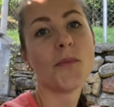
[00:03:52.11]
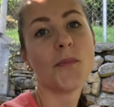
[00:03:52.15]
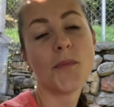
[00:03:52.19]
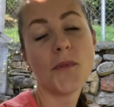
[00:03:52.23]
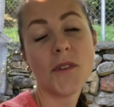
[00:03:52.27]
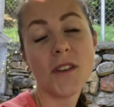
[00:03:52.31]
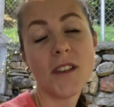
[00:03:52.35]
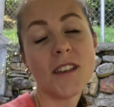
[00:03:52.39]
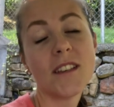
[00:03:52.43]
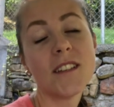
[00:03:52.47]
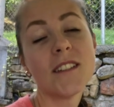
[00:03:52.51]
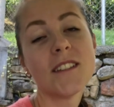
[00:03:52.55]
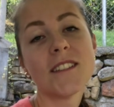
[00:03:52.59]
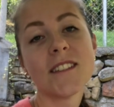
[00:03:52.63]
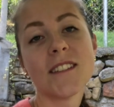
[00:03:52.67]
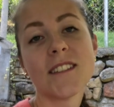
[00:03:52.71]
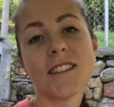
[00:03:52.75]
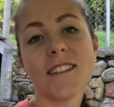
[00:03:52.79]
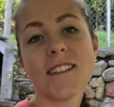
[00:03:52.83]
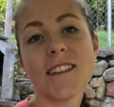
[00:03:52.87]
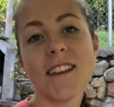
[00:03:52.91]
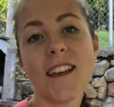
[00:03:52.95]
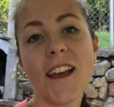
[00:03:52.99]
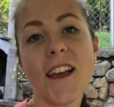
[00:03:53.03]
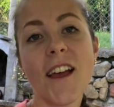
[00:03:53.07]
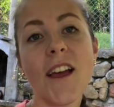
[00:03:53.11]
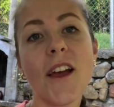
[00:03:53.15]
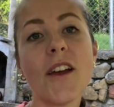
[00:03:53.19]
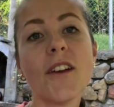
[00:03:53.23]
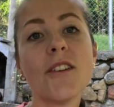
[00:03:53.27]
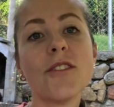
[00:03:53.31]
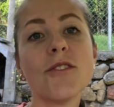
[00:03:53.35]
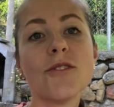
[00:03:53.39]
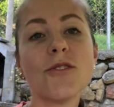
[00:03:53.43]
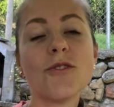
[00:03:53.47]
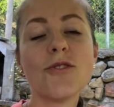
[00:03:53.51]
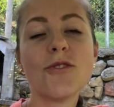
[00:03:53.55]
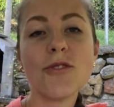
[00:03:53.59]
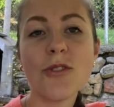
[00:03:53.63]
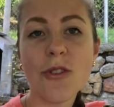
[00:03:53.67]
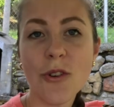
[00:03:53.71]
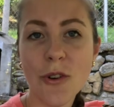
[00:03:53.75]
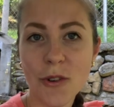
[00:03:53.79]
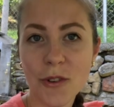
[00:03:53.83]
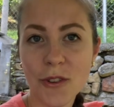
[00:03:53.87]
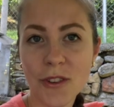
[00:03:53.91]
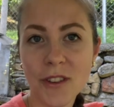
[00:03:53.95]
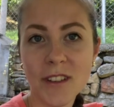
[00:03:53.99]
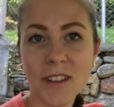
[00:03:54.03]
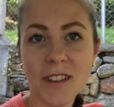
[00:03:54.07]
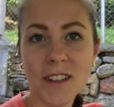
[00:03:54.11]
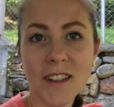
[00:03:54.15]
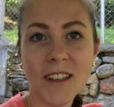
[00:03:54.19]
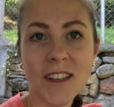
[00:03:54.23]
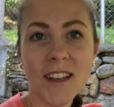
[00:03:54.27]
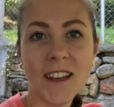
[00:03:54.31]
please enjoy